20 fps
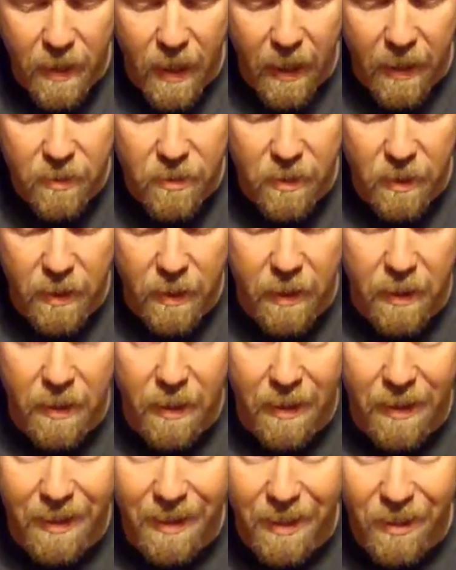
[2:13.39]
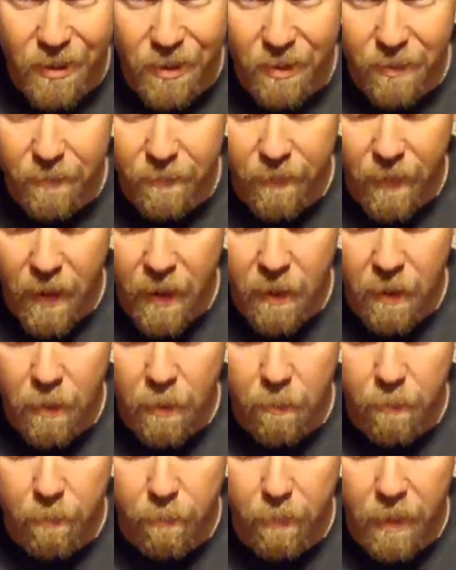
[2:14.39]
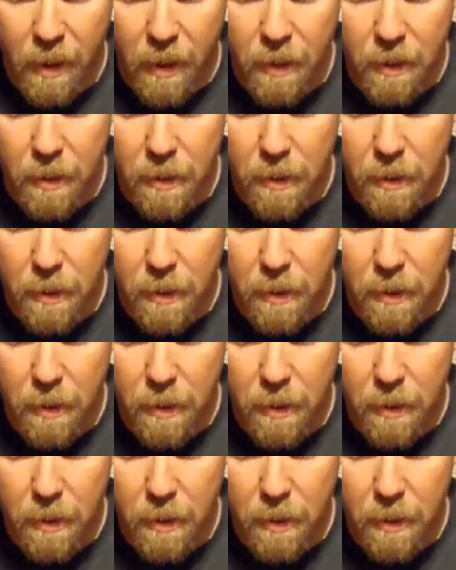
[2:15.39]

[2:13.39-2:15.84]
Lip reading: actually an ignition file, but